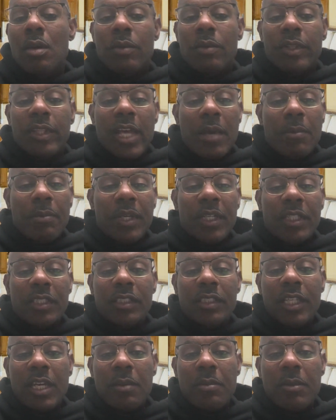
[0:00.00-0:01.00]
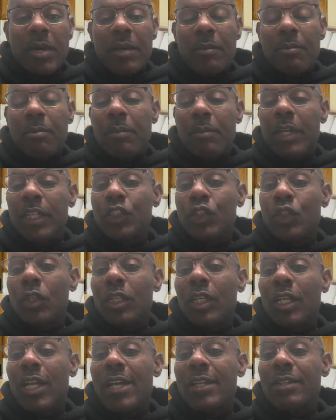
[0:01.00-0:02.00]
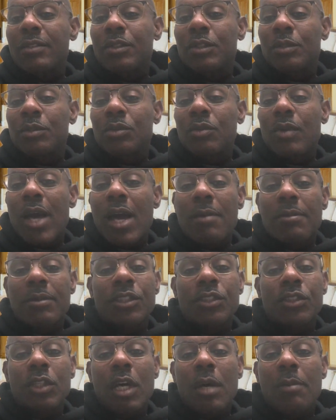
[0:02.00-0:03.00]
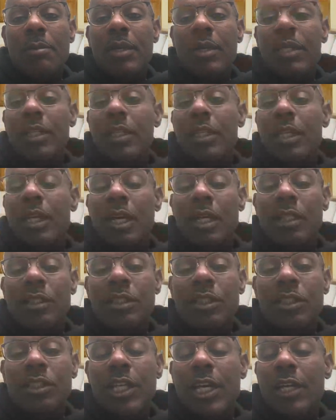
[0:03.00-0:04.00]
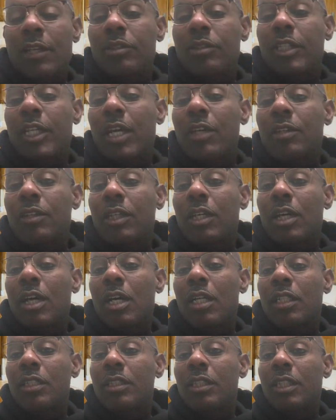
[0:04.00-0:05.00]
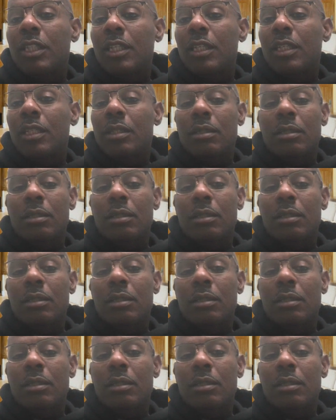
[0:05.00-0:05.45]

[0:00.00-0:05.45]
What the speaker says: With that being said, man, make sure to like and subscribe as you come in to the channel. Check out the content.